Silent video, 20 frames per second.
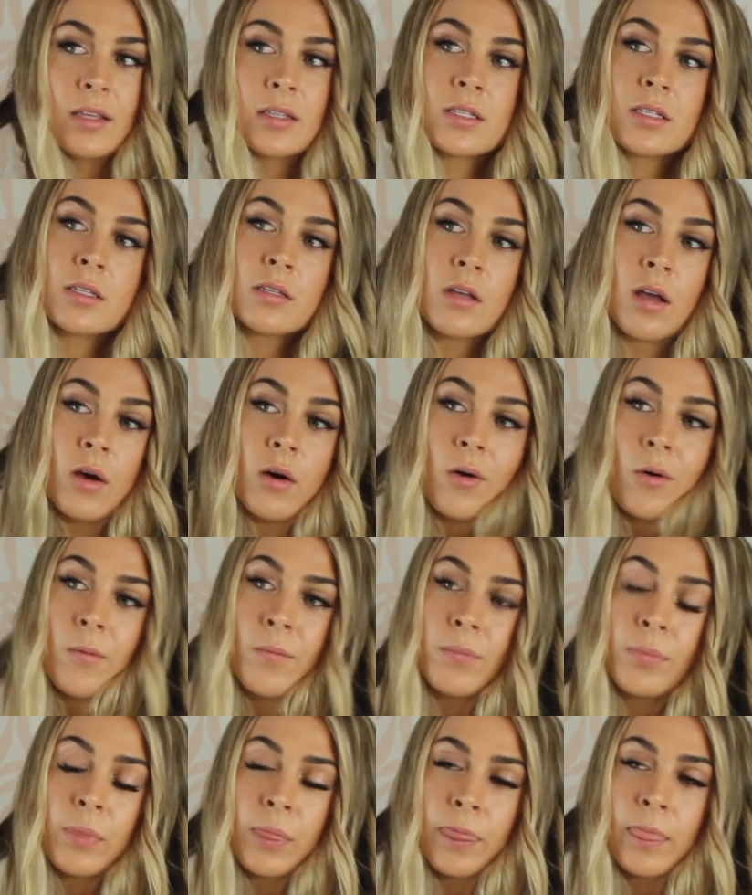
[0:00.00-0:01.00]
So
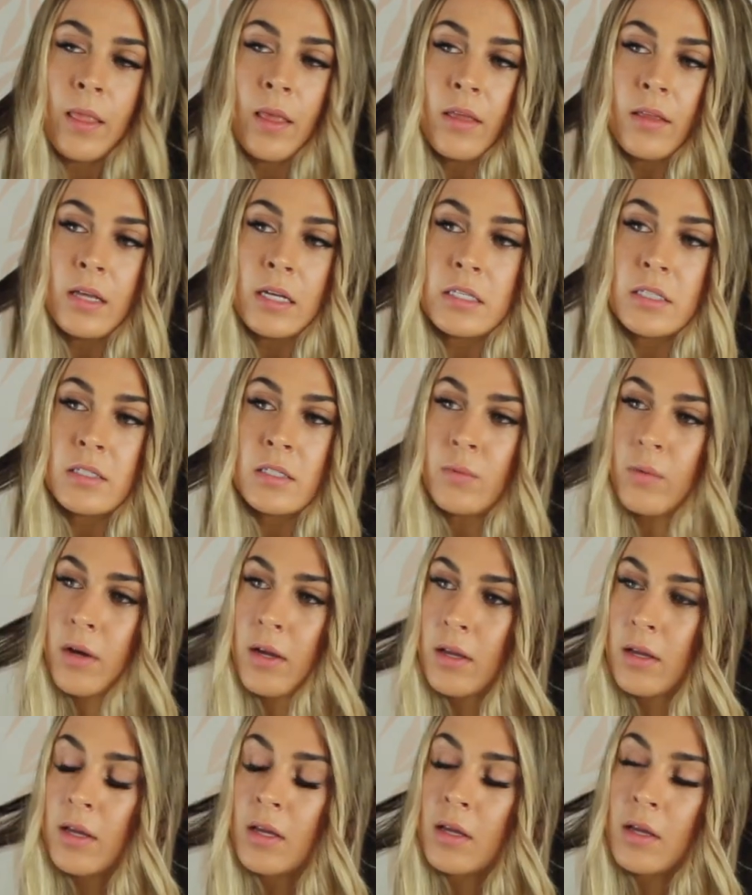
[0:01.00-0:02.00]
that's
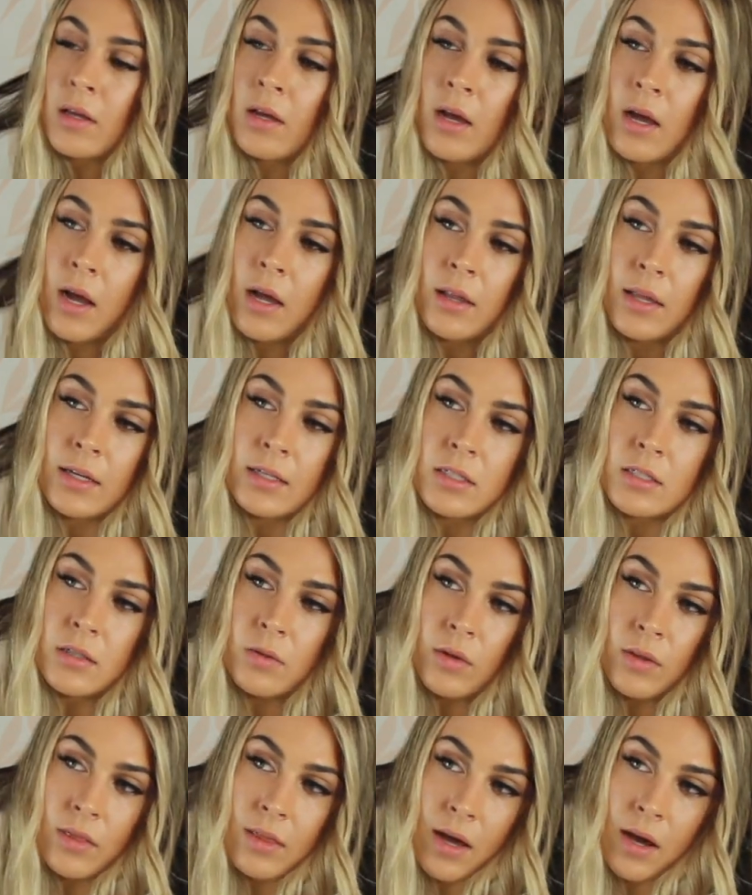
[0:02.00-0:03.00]
what I like to do
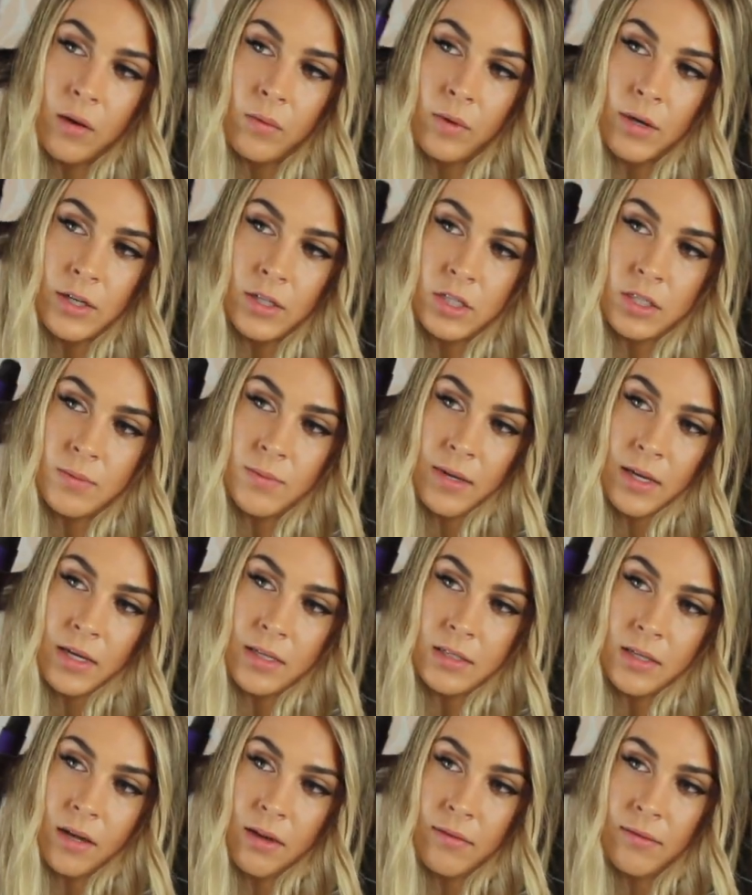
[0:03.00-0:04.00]
it that way, just
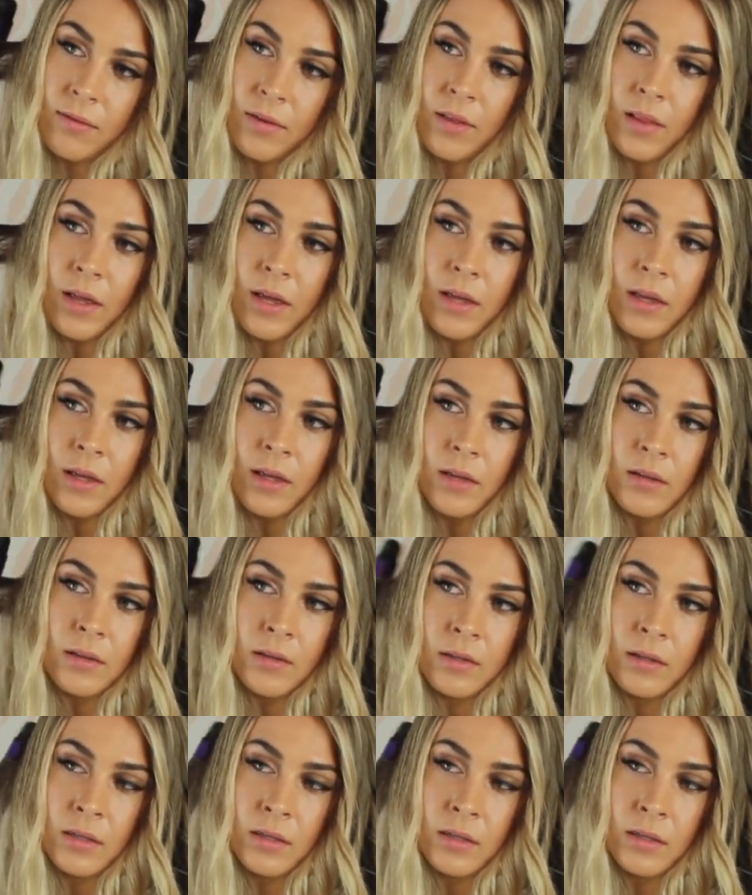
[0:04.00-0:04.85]
because I feel like it